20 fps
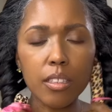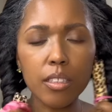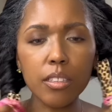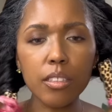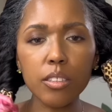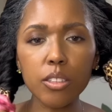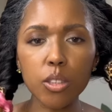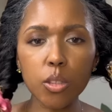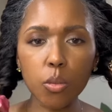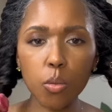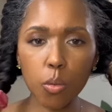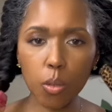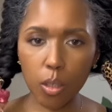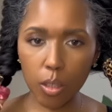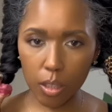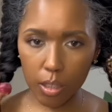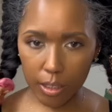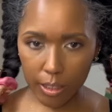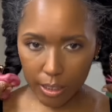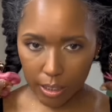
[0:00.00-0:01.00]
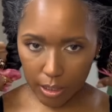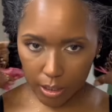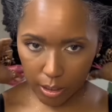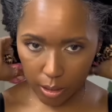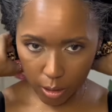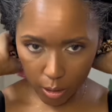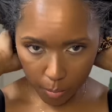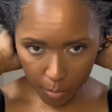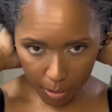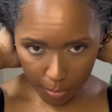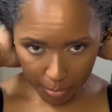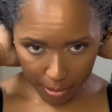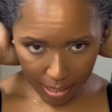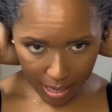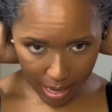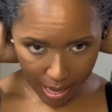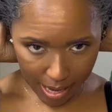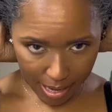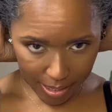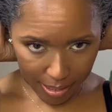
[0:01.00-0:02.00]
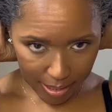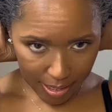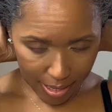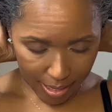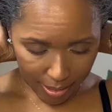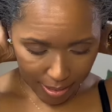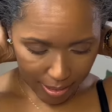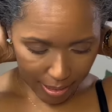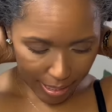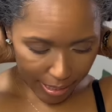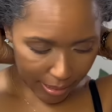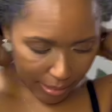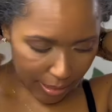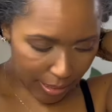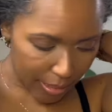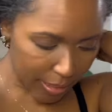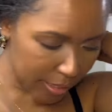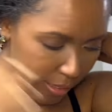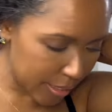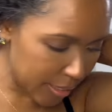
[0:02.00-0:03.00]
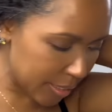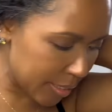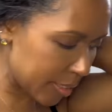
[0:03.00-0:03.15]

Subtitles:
twirl it a little bit behind us like this